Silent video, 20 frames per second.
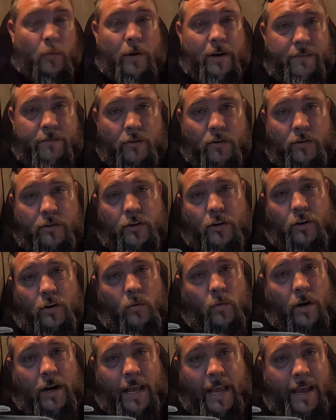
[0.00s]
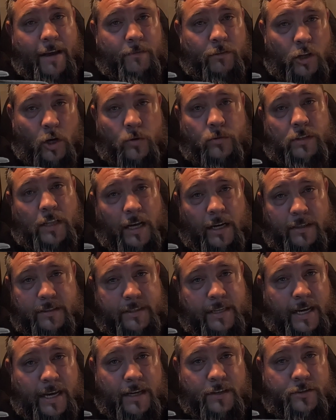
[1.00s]
reefer, you're going to want to have load locks,
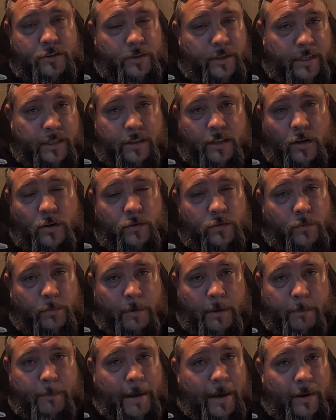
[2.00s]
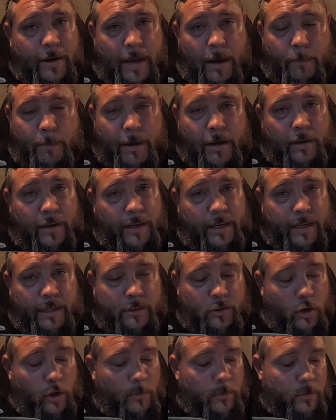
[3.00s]
guys. You can get those from inbound, outbound, at any
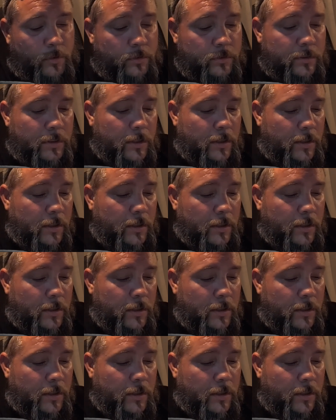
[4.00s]
terminal.